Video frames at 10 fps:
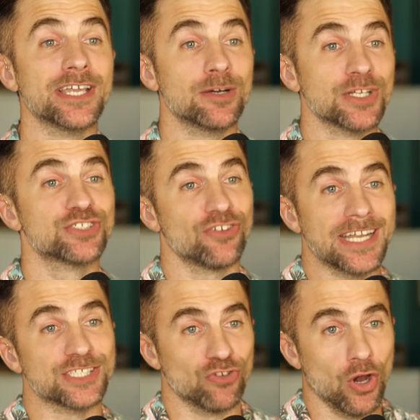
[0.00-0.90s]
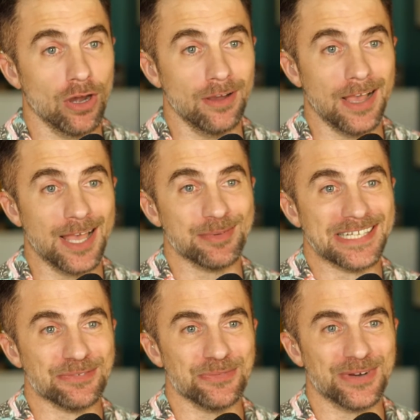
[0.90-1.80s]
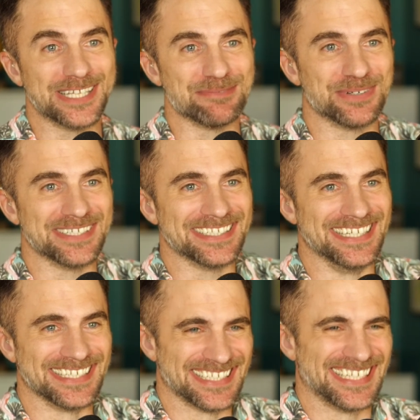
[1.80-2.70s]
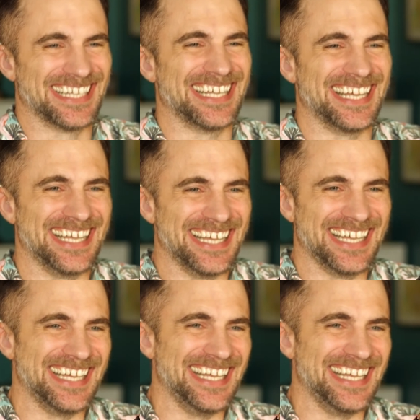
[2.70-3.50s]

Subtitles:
Kilmer's greatest role. I mean, what are you putting? All